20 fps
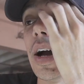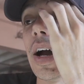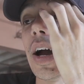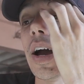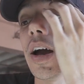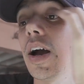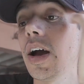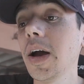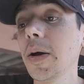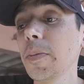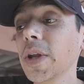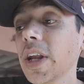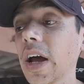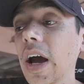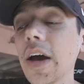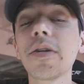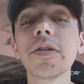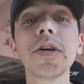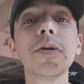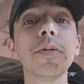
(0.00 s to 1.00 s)
I mean,
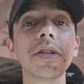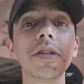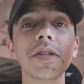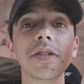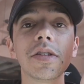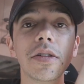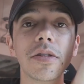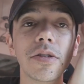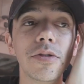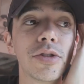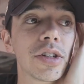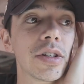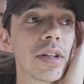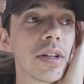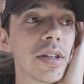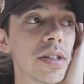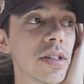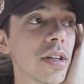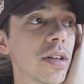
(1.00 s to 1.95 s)
I don't know what the solution is.